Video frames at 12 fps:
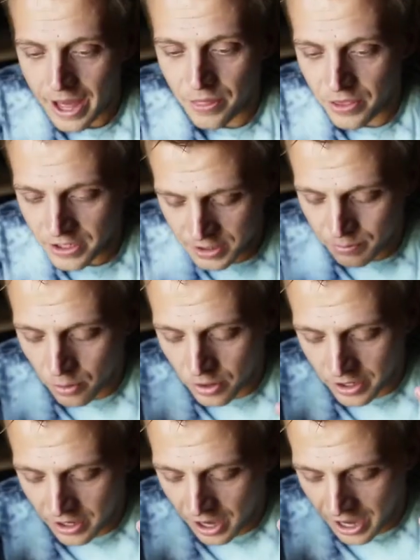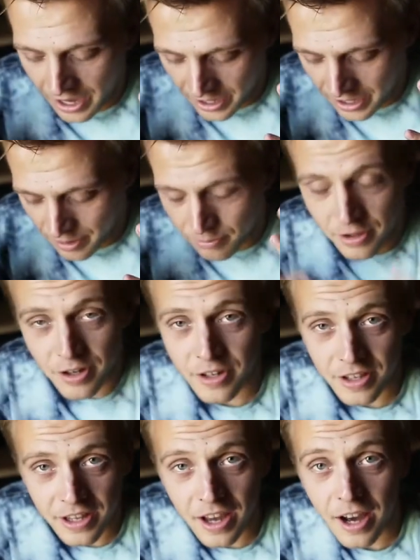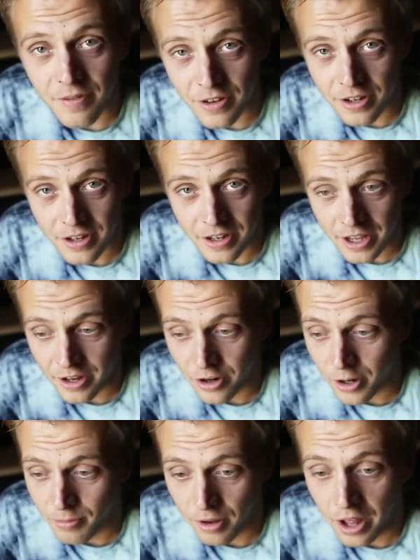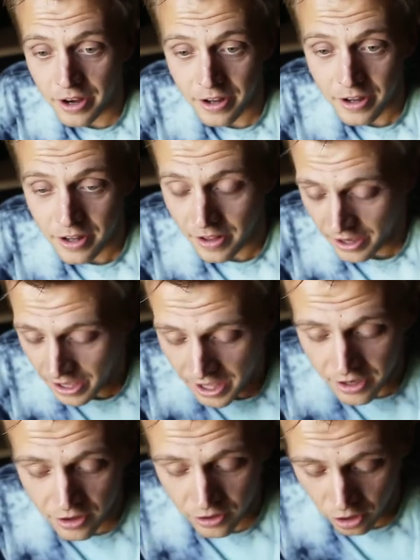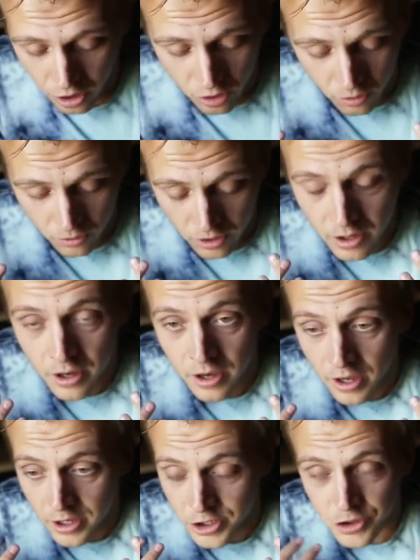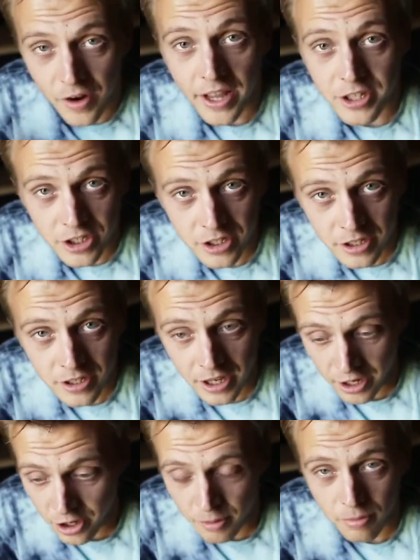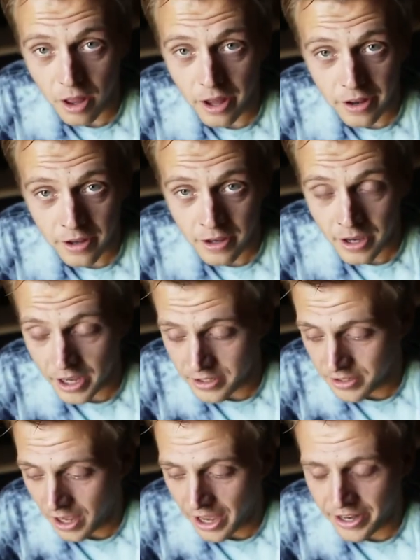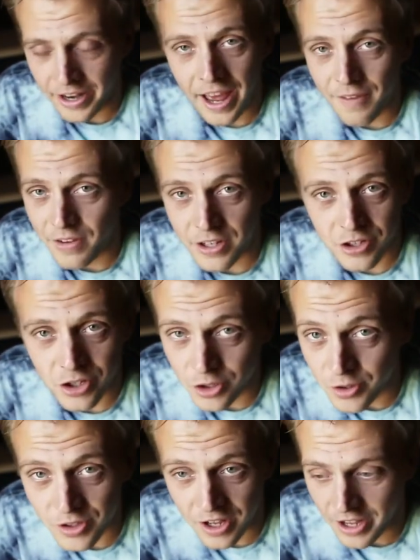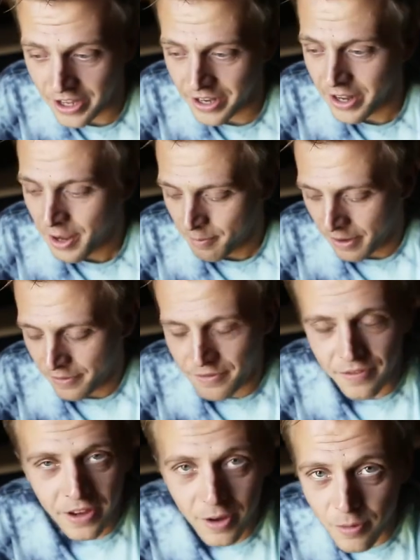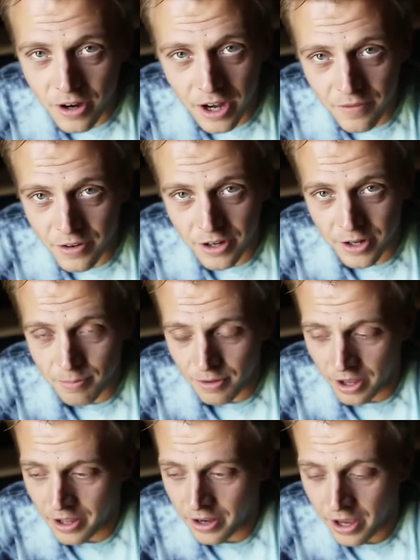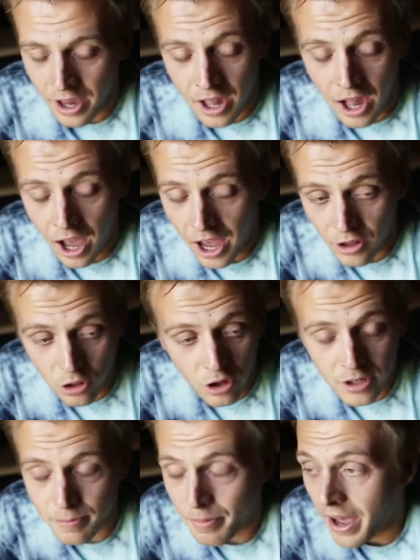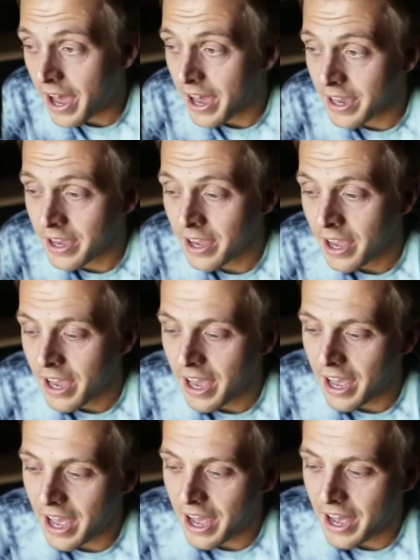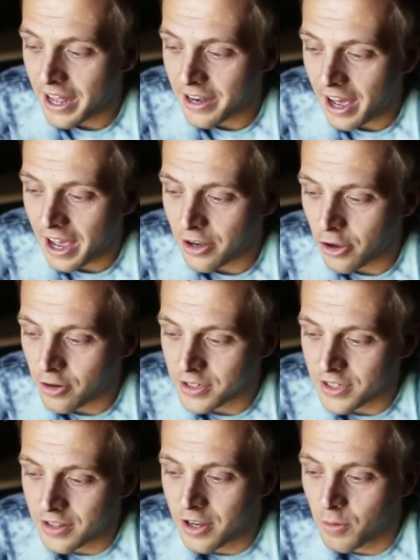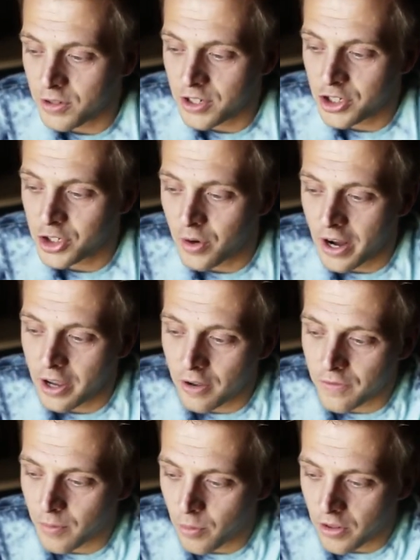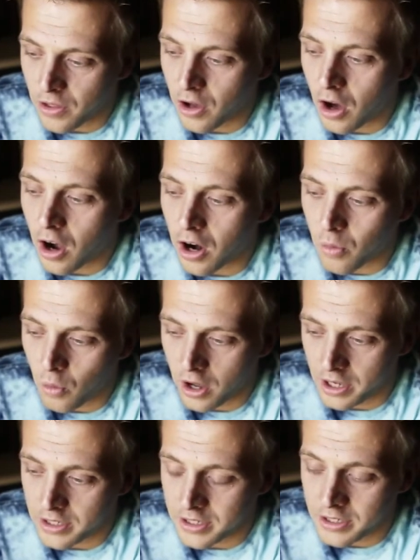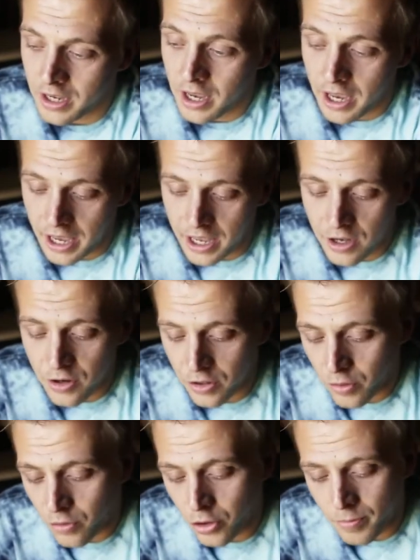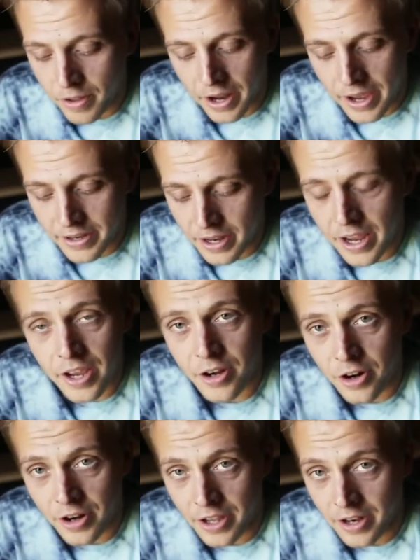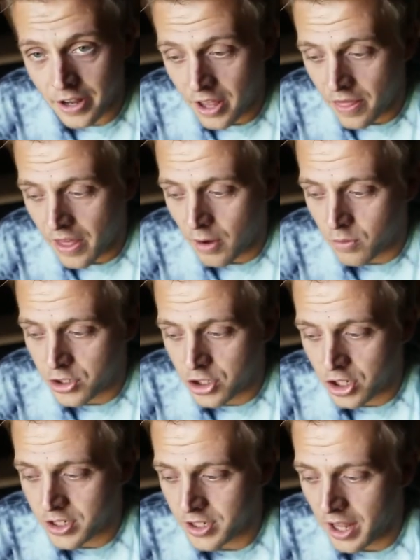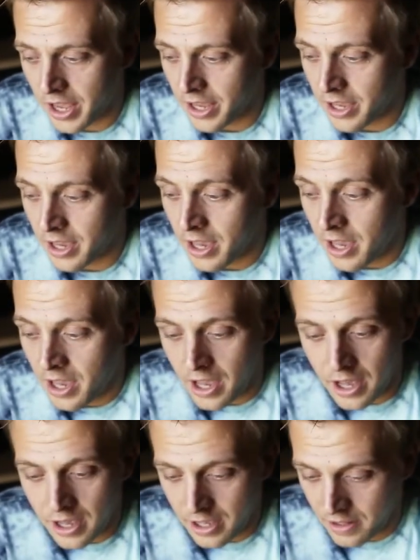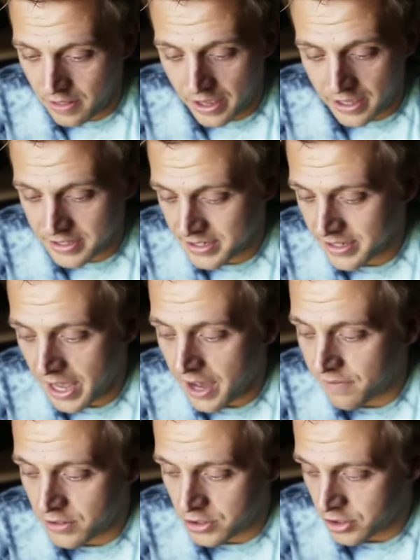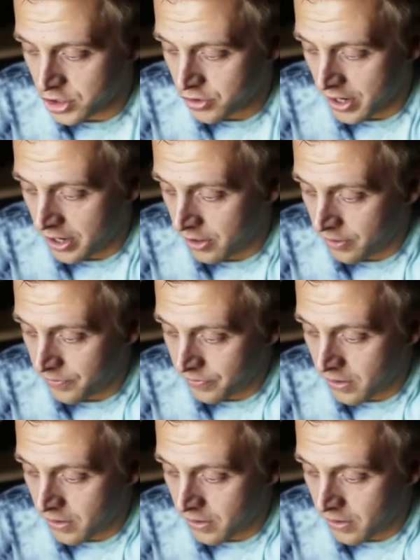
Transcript: At this point, I am literally covered in her blood, like head to toe, drenched in her blood. I didn't have any shoes on, my feet were covered in her blood. I looked back and I noticed that there was a trail from where the car was into the room that I had taken her in that was just like a scavenger trail